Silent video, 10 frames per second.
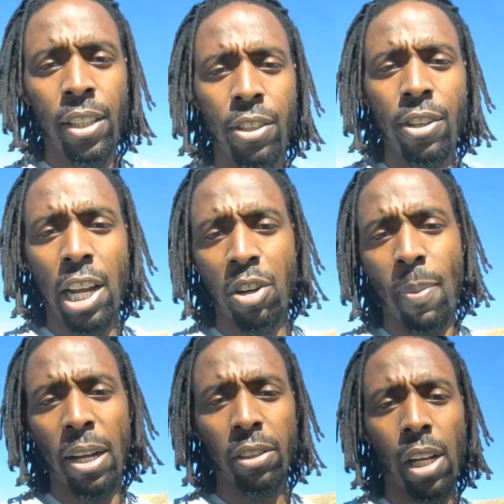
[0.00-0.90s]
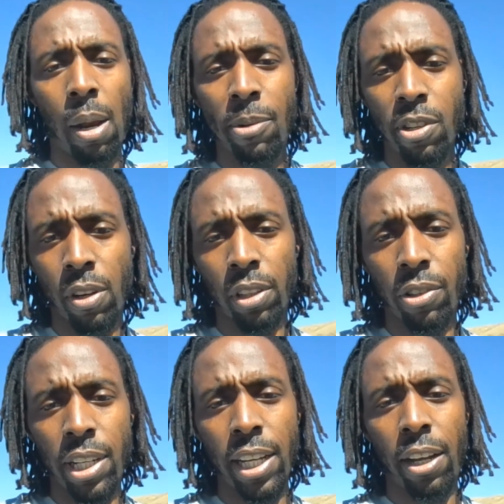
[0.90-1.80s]
You got your mountain climbers on a
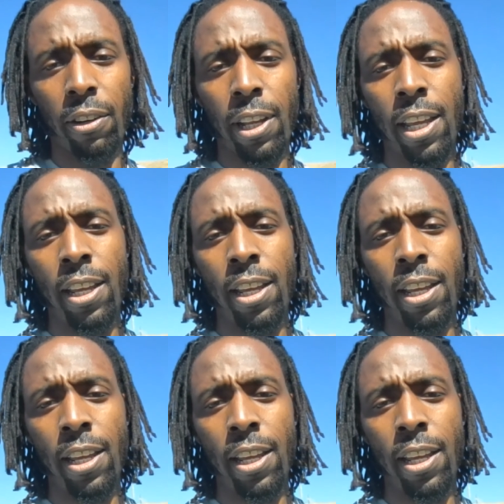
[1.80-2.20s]
3 count